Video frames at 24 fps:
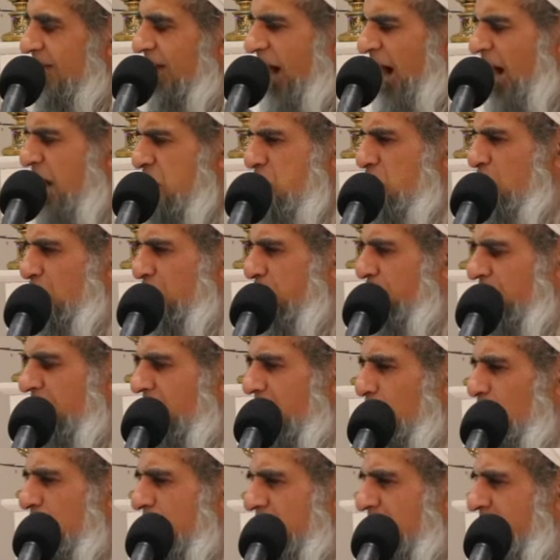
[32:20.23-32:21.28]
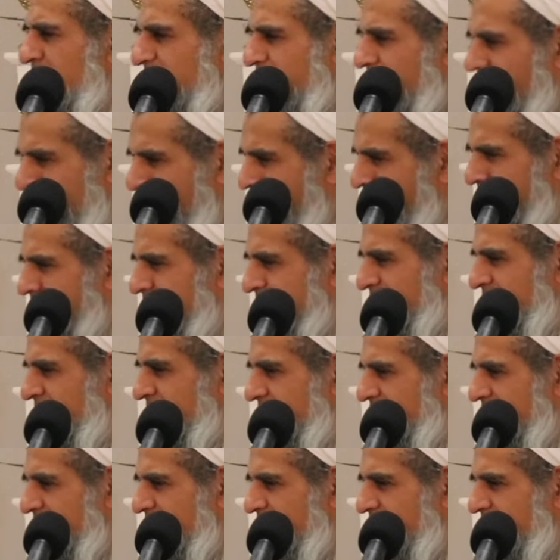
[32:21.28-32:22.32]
I don't think we can calculate it.